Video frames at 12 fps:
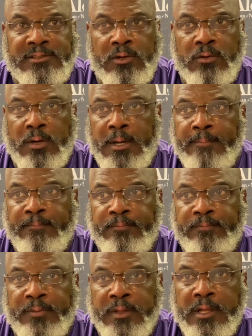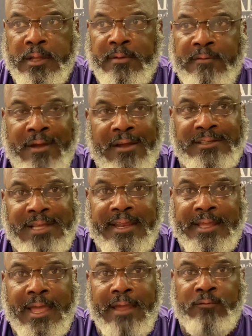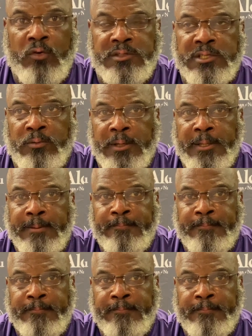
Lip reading: So it'll be a very exciting game for us this week.